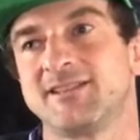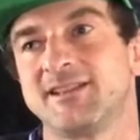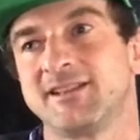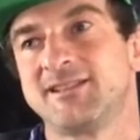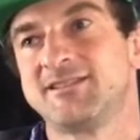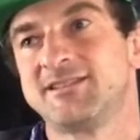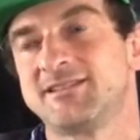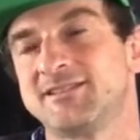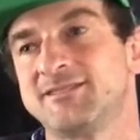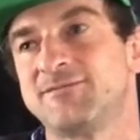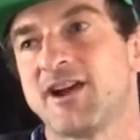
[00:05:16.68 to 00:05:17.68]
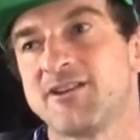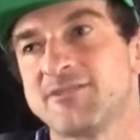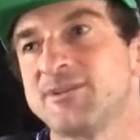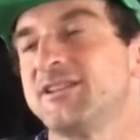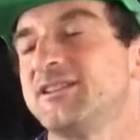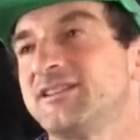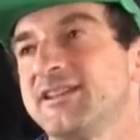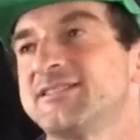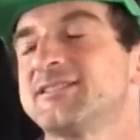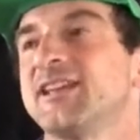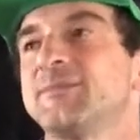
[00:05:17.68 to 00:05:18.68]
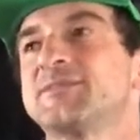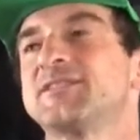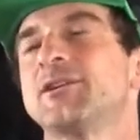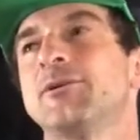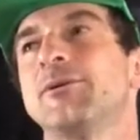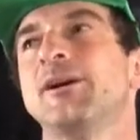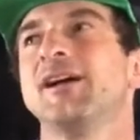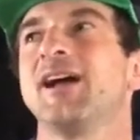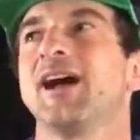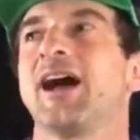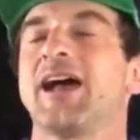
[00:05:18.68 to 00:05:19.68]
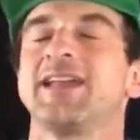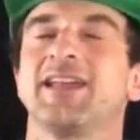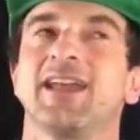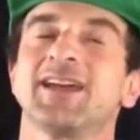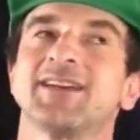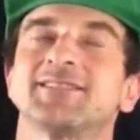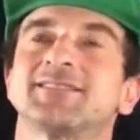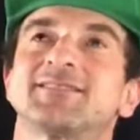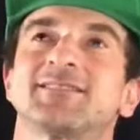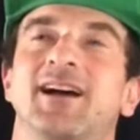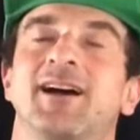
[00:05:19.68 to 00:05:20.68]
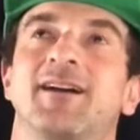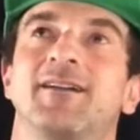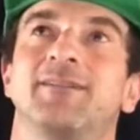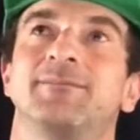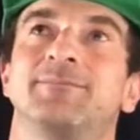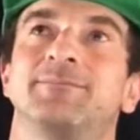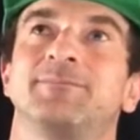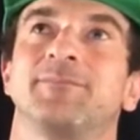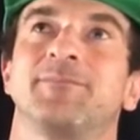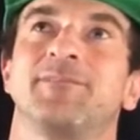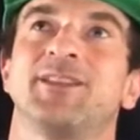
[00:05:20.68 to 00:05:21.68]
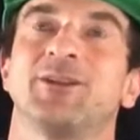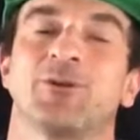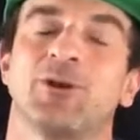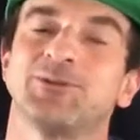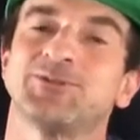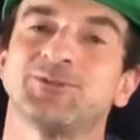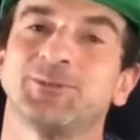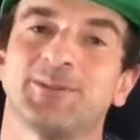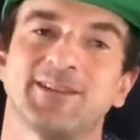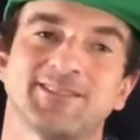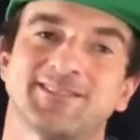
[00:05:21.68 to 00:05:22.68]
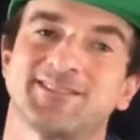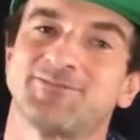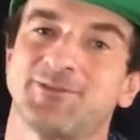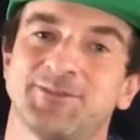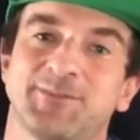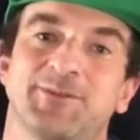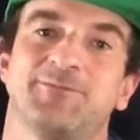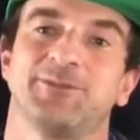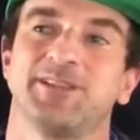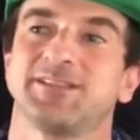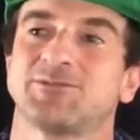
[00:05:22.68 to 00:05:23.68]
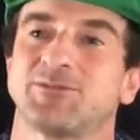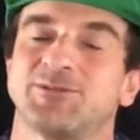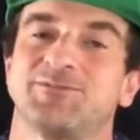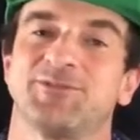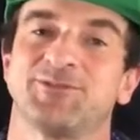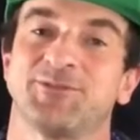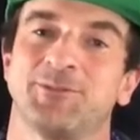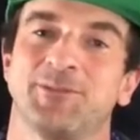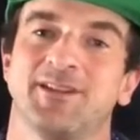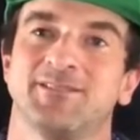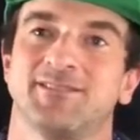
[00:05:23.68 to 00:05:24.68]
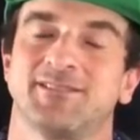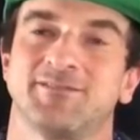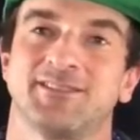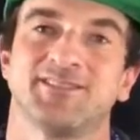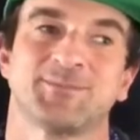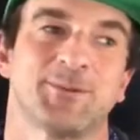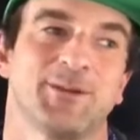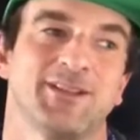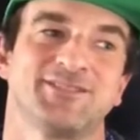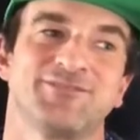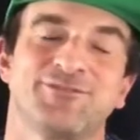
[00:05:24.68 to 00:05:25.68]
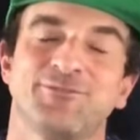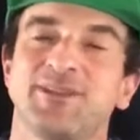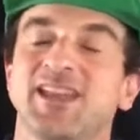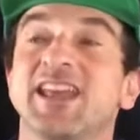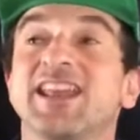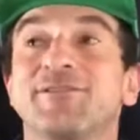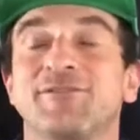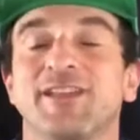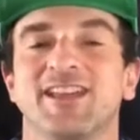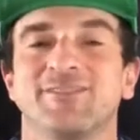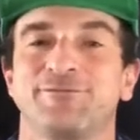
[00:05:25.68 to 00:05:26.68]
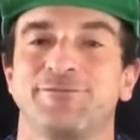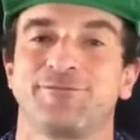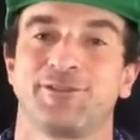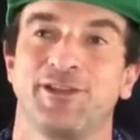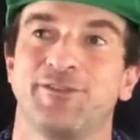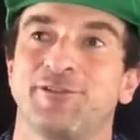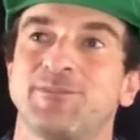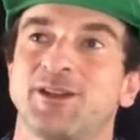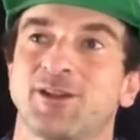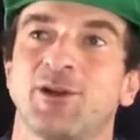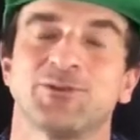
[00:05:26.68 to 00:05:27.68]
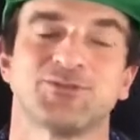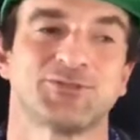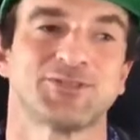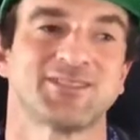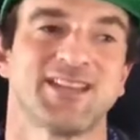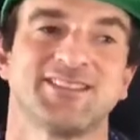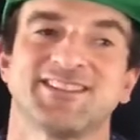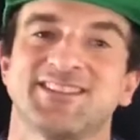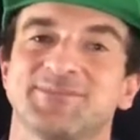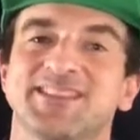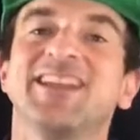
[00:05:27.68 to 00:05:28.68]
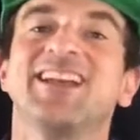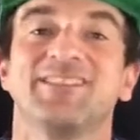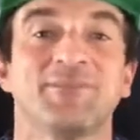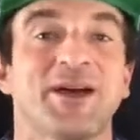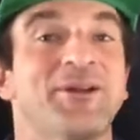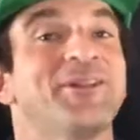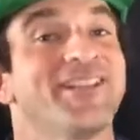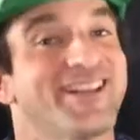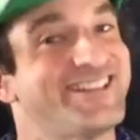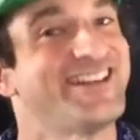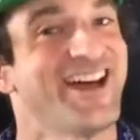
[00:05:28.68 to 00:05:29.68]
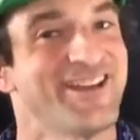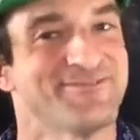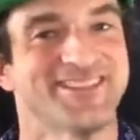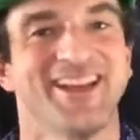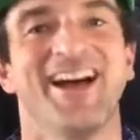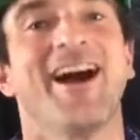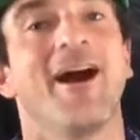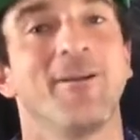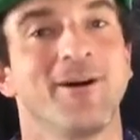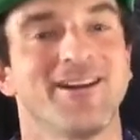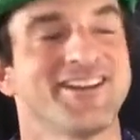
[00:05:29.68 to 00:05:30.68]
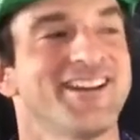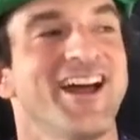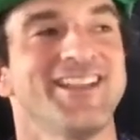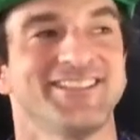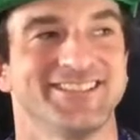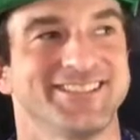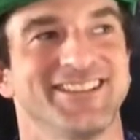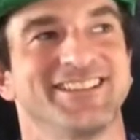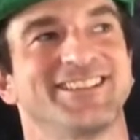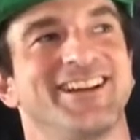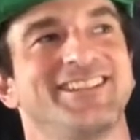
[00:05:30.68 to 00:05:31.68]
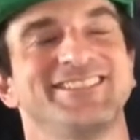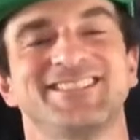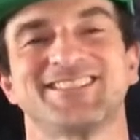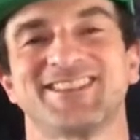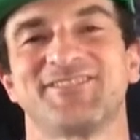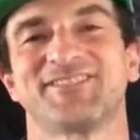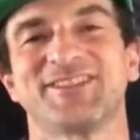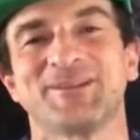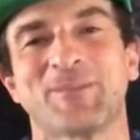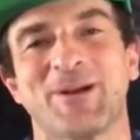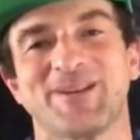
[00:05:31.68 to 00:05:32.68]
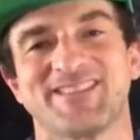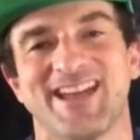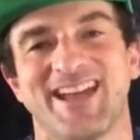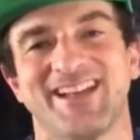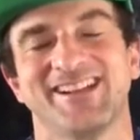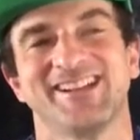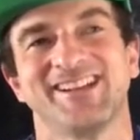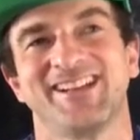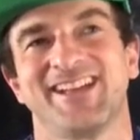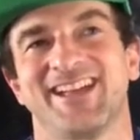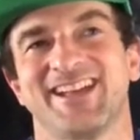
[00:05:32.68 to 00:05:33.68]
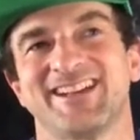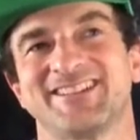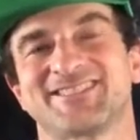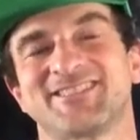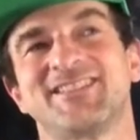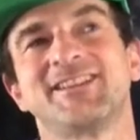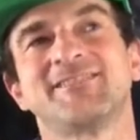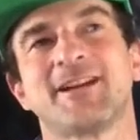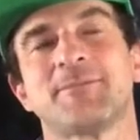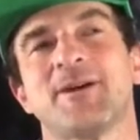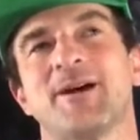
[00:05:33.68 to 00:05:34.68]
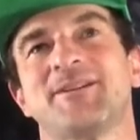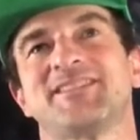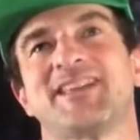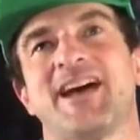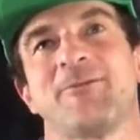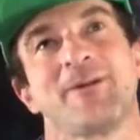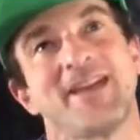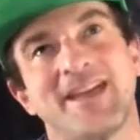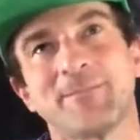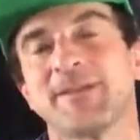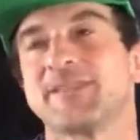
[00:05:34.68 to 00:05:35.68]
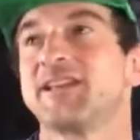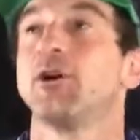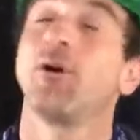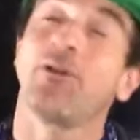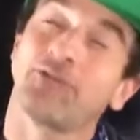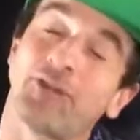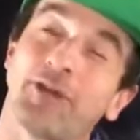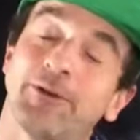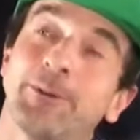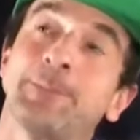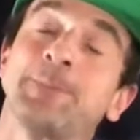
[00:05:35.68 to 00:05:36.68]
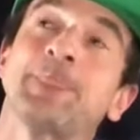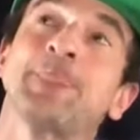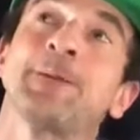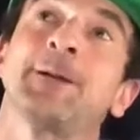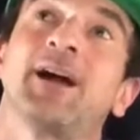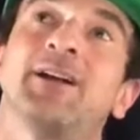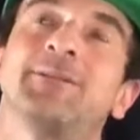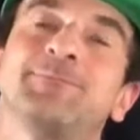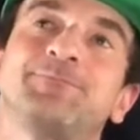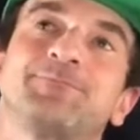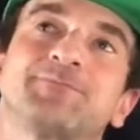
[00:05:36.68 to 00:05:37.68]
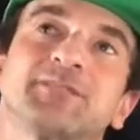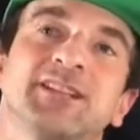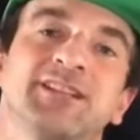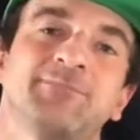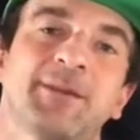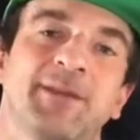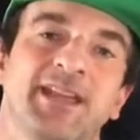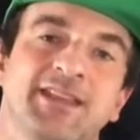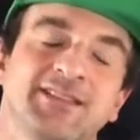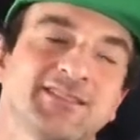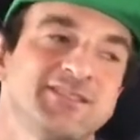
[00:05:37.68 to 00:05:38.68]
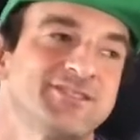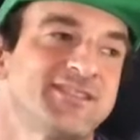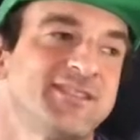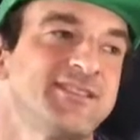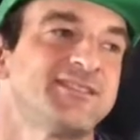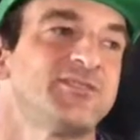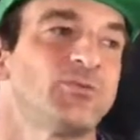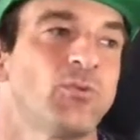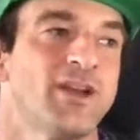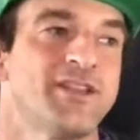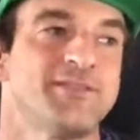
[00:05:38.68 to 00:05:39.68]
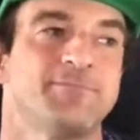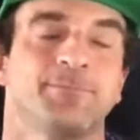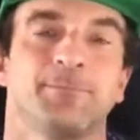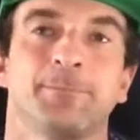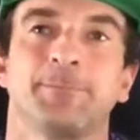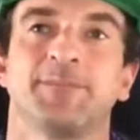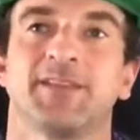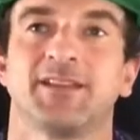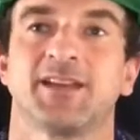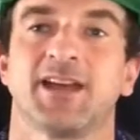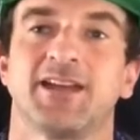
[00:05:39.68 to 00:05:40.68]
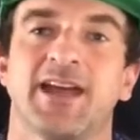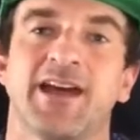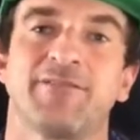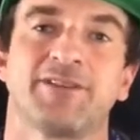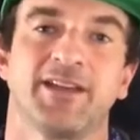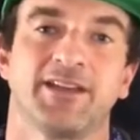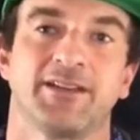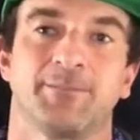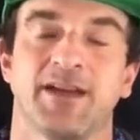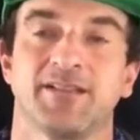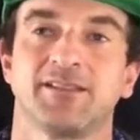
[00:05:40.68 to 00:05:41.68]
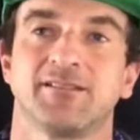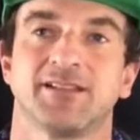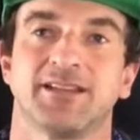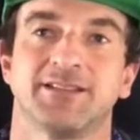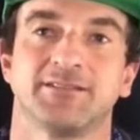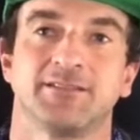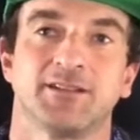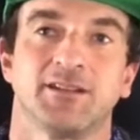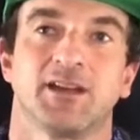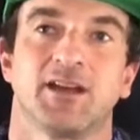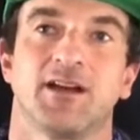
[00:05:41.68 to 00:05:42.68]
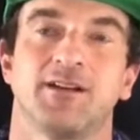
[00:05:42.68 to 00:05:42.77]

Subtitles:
in the environment, in the landscape. So I guess coastal places have always been a really source of inspiration for me. And if I'm in a coastal sites and I'm seeking them out, a lot of times I'm on an island. Like, an island is definitely part of that. And so I think a lot about it that way. But then also, in my paintings, and you'll see this in the one that I have at Ballinglen, there